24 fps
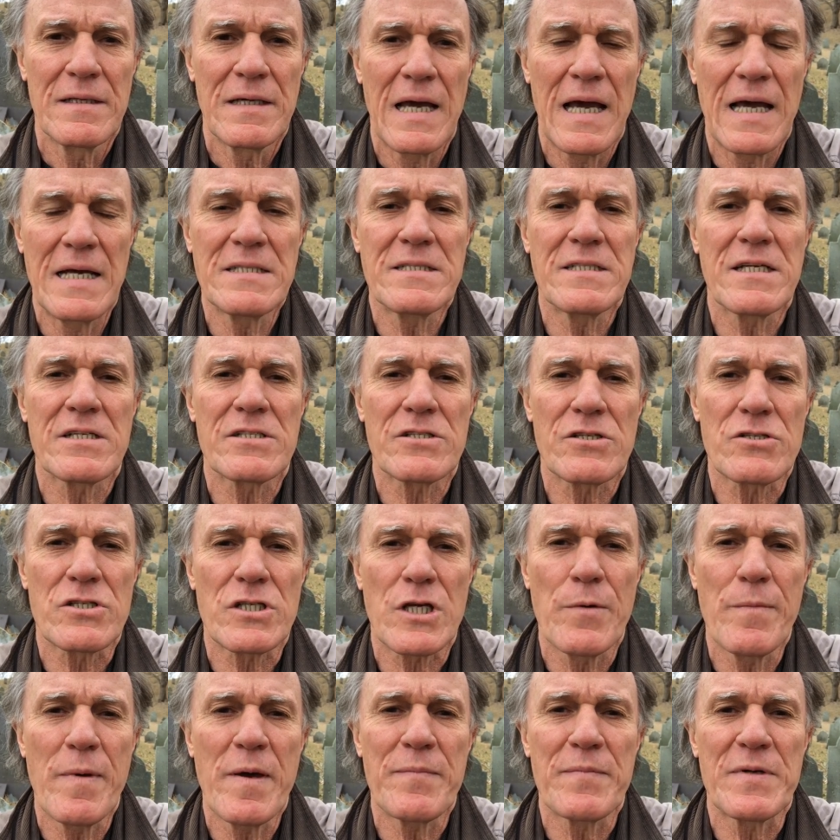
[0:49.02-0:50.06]
ancestors'
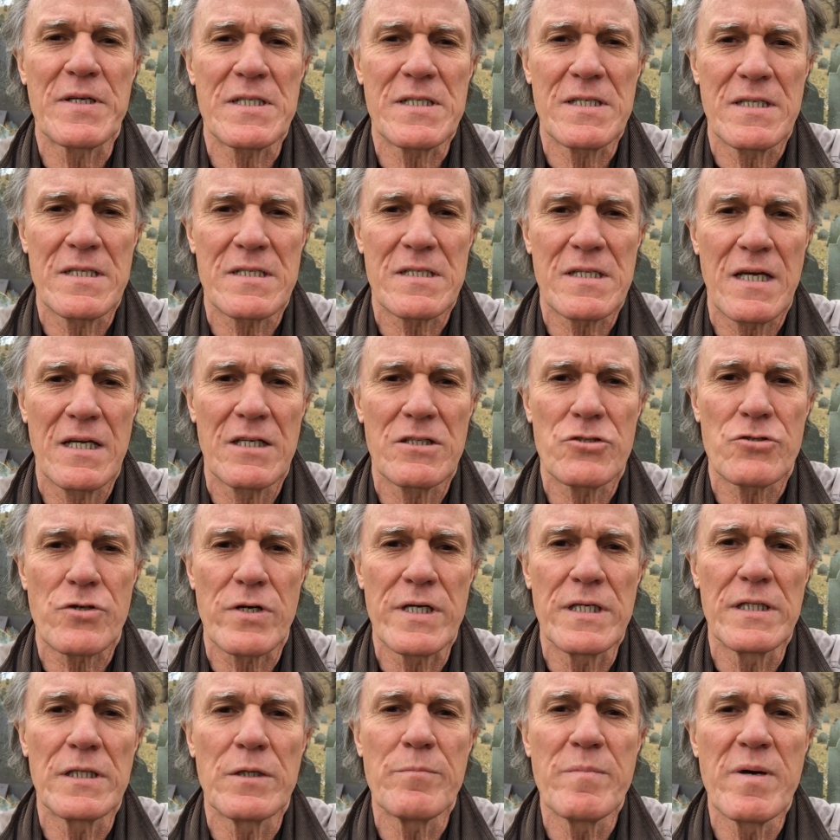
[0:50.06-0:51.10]
commitment to this
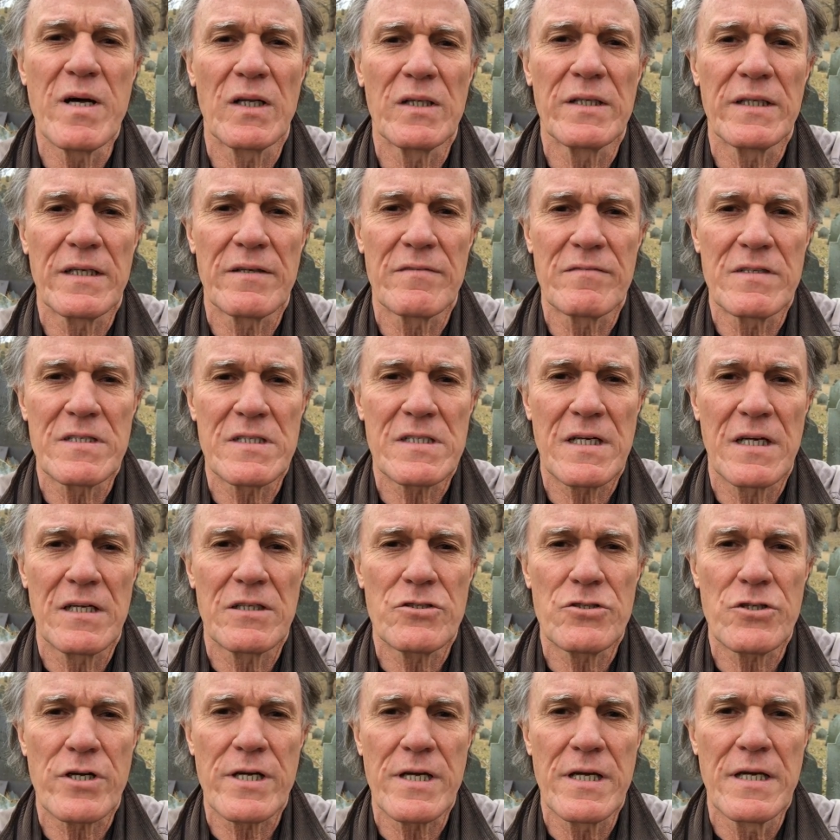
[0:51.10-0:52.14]
country and the building of this
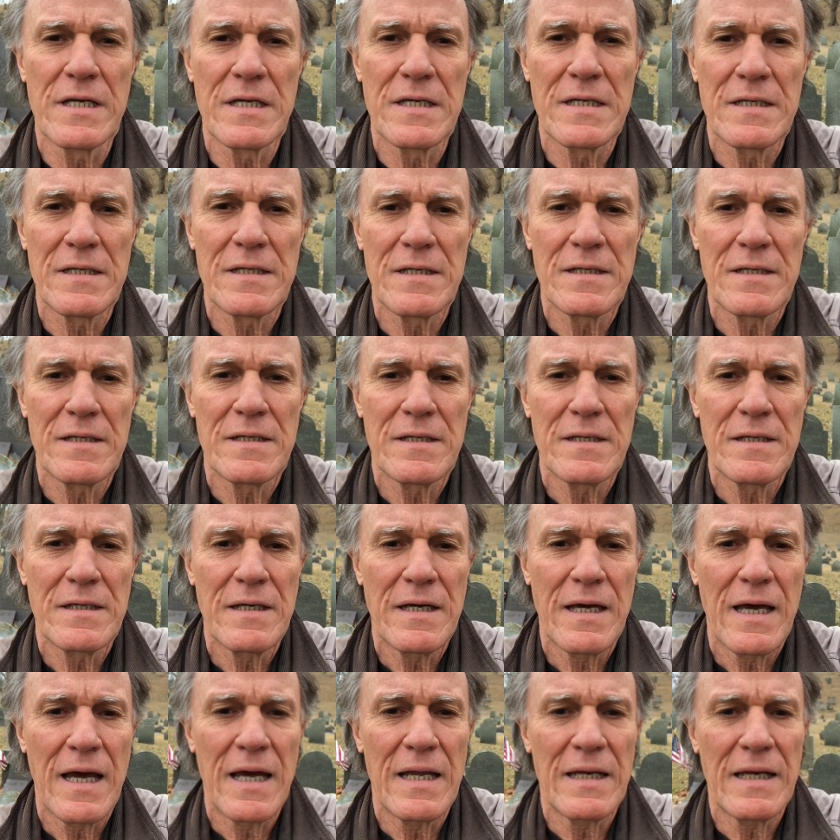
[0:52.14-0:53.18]
country.
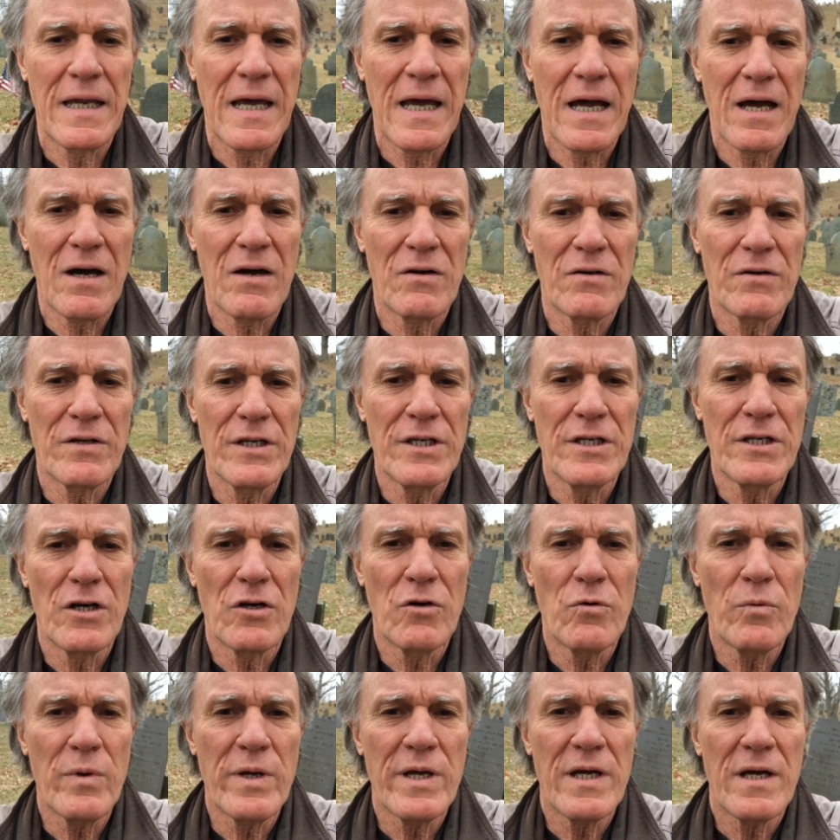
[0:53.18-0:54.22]
And now,
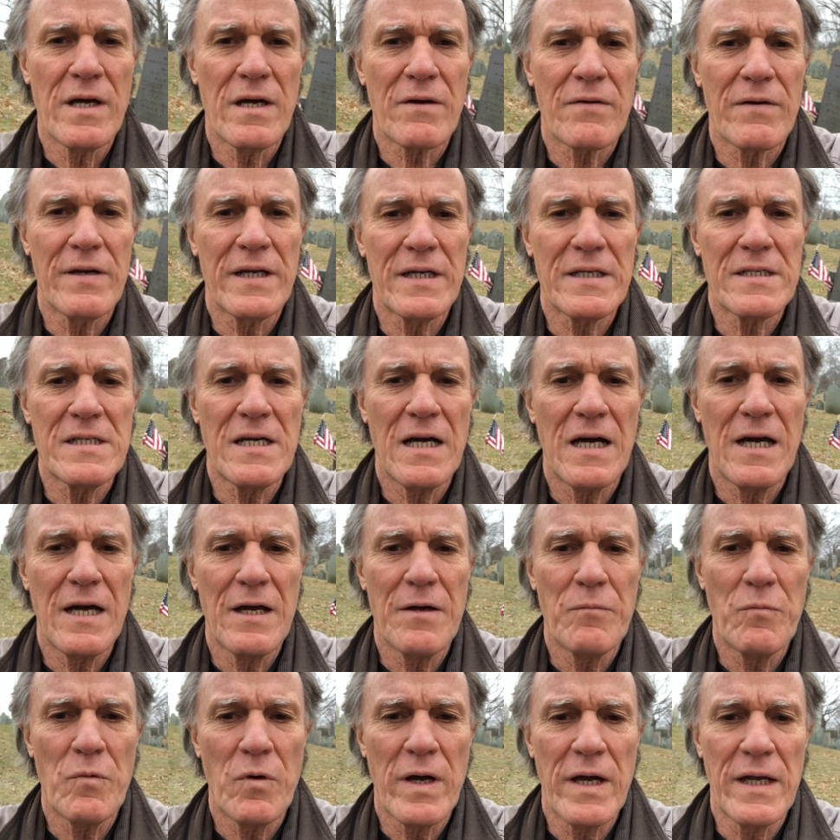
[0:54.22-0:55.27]
we are in a
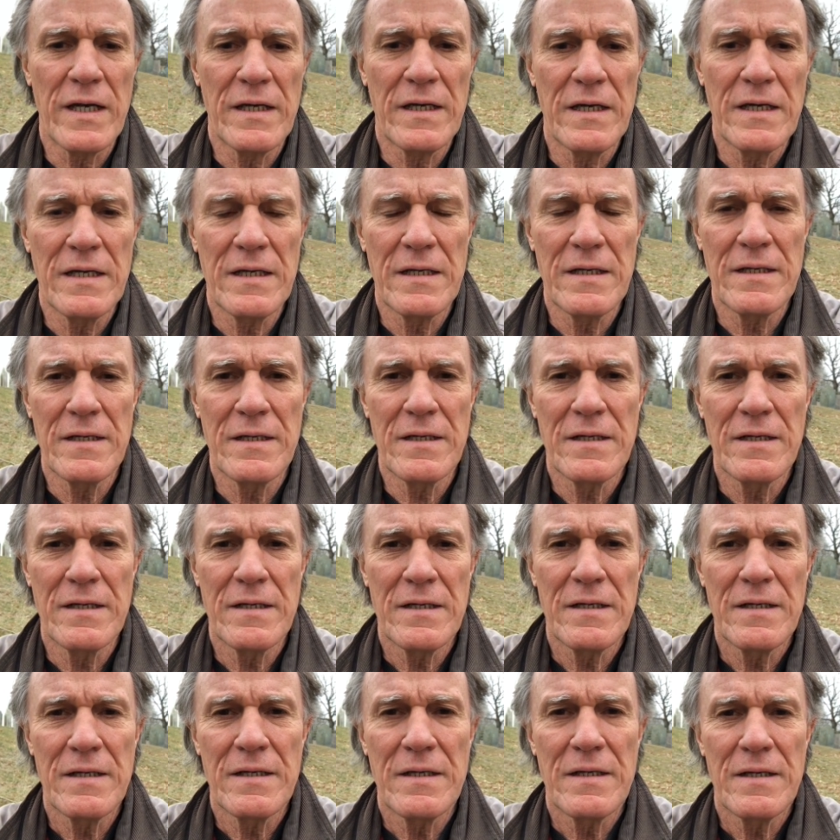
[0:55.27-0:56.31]
time when
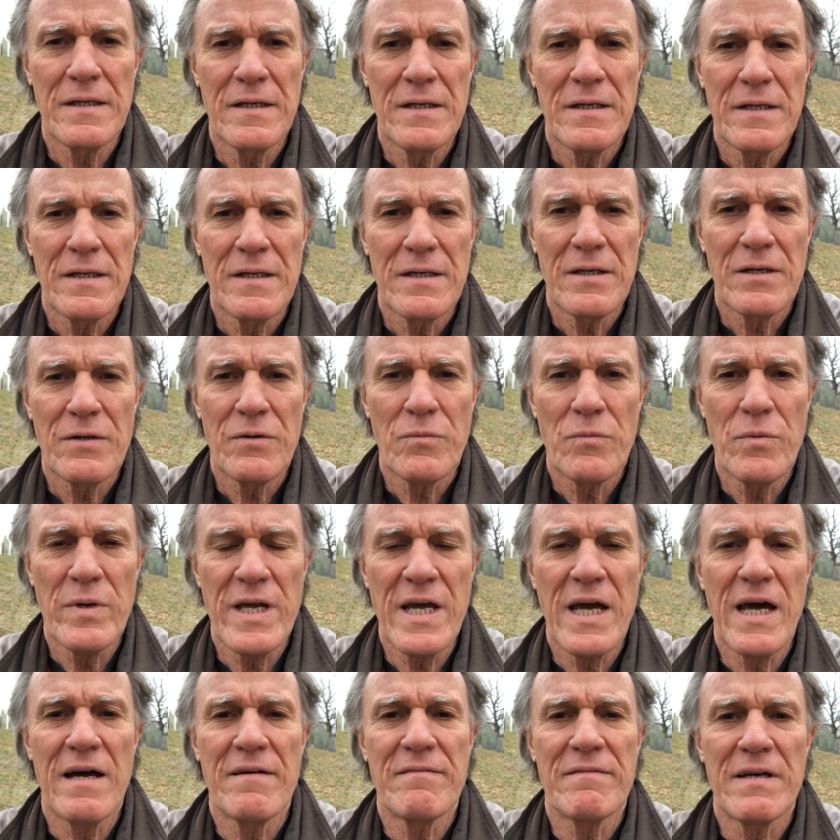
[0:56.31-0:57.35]

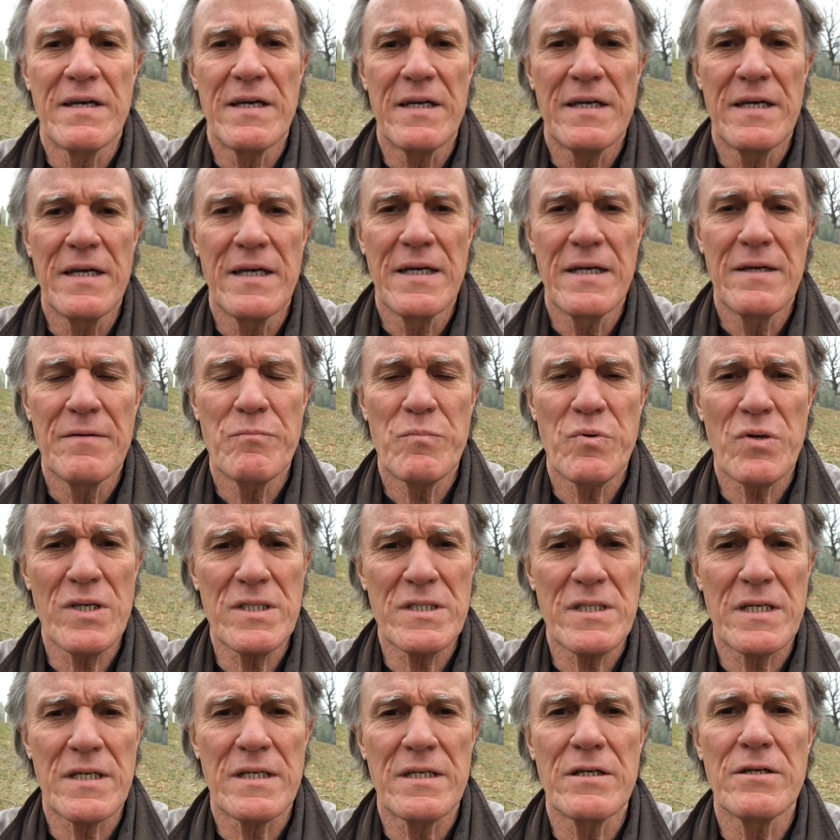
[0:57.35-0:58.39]
we have a
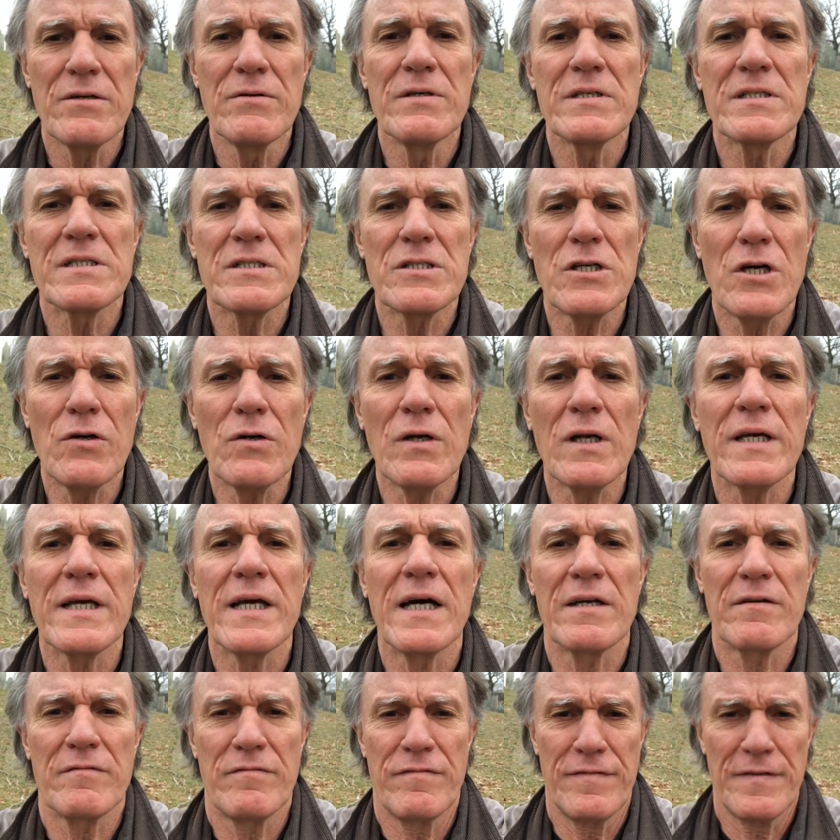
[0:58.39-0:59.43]
president who is totally
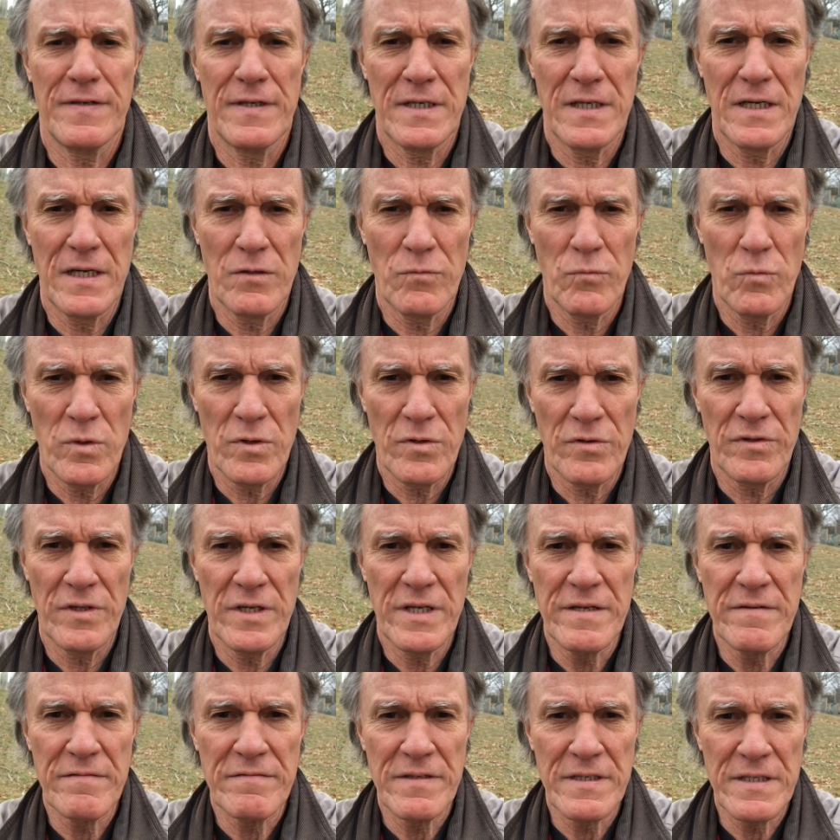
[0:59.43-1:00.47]
unfit and
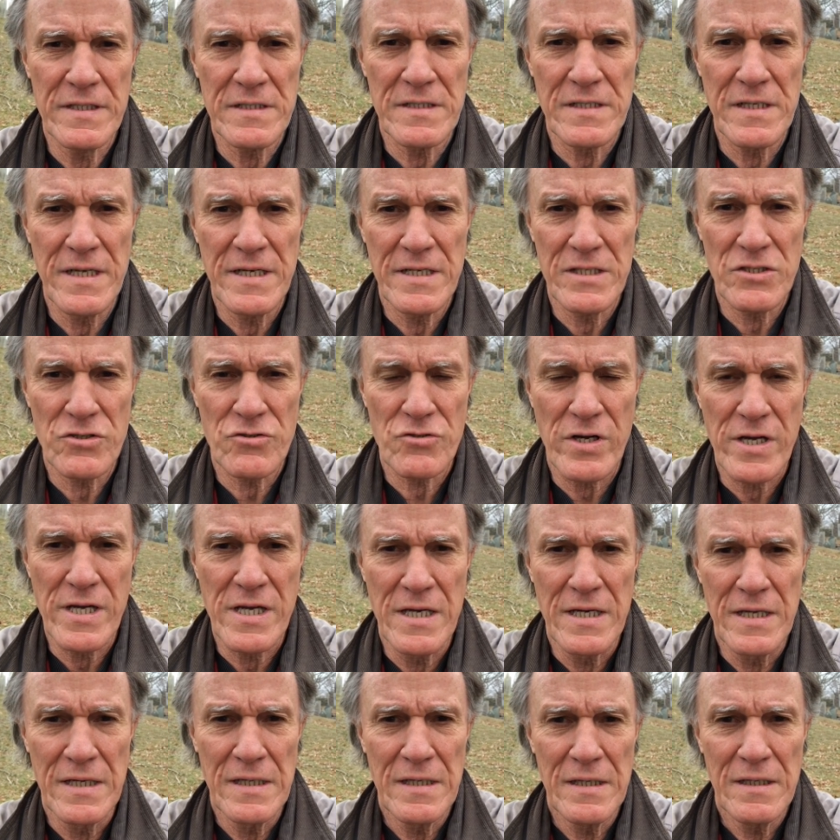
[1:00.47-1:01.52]
unworthy of this history.
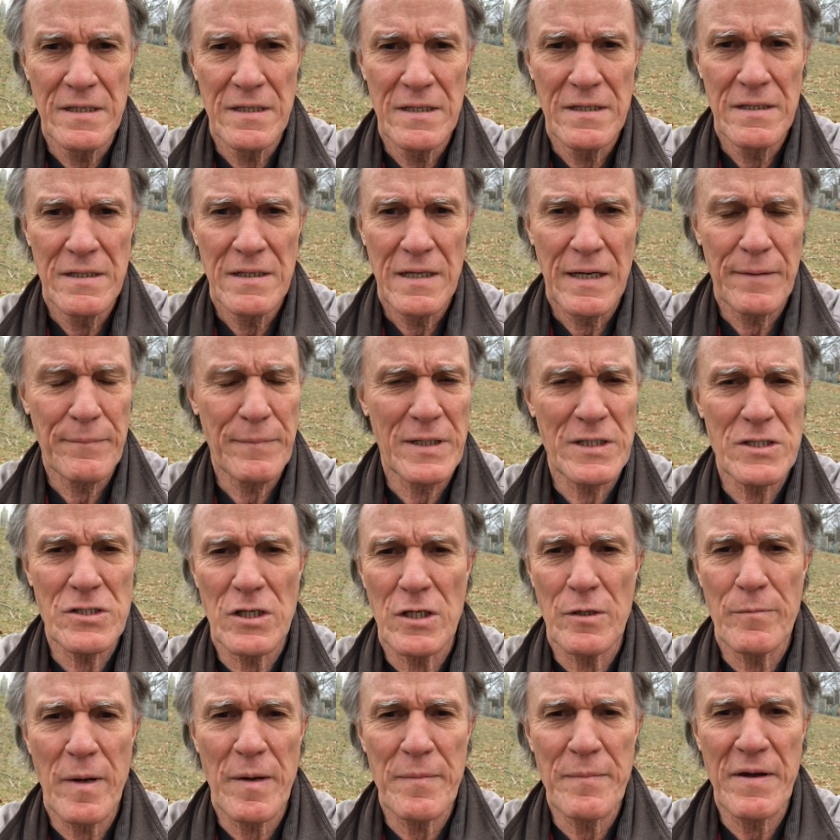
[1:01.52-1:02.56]
I'm not
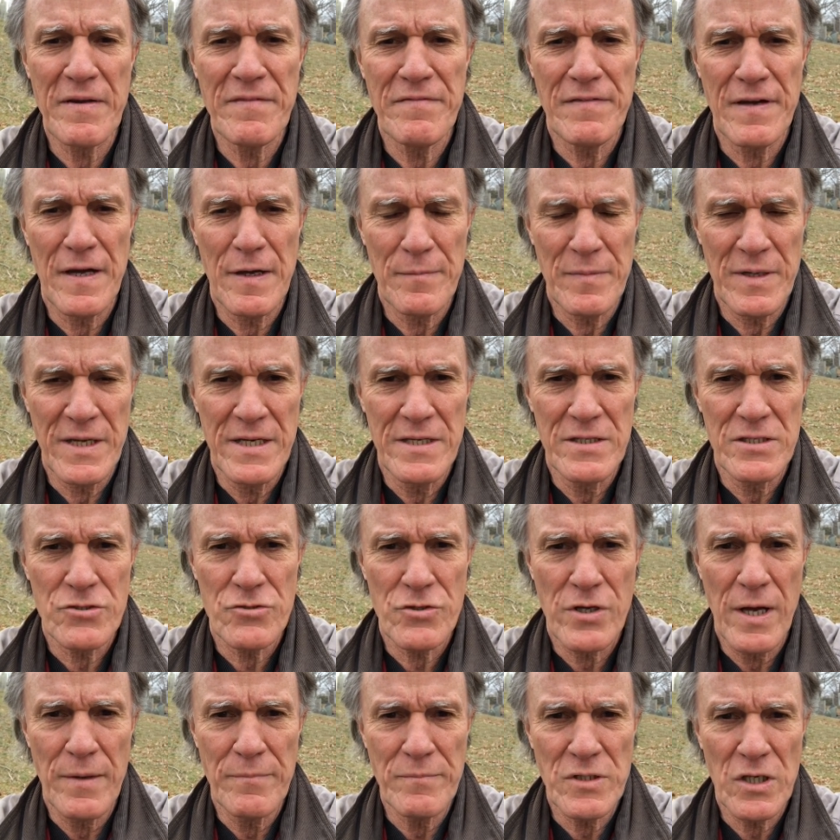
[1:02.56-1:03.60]
talking about my family
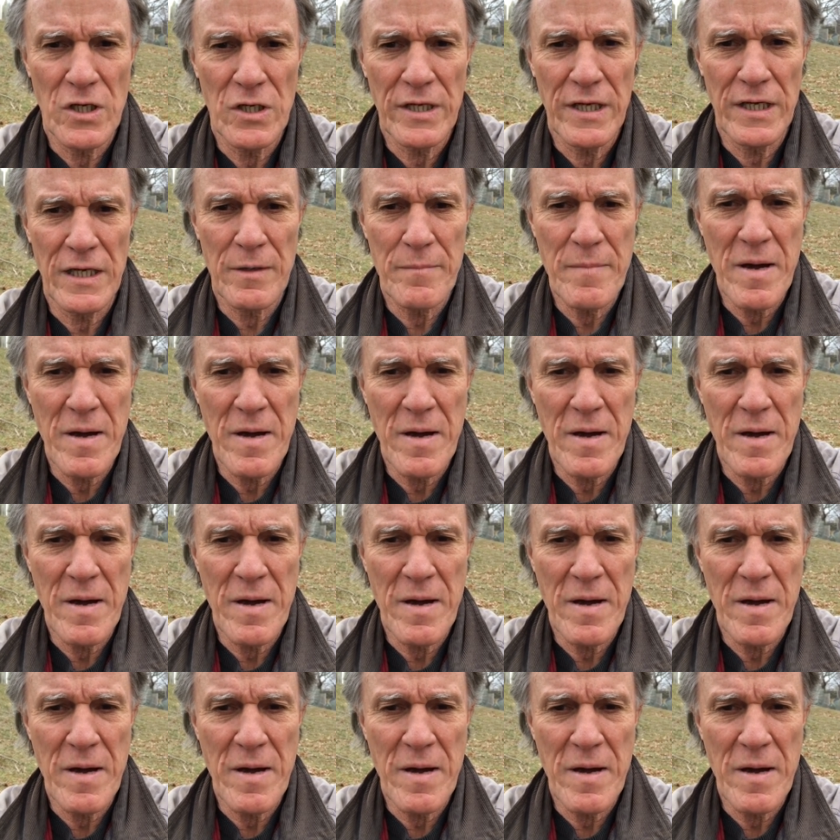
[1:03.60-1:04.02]
history, I'm talking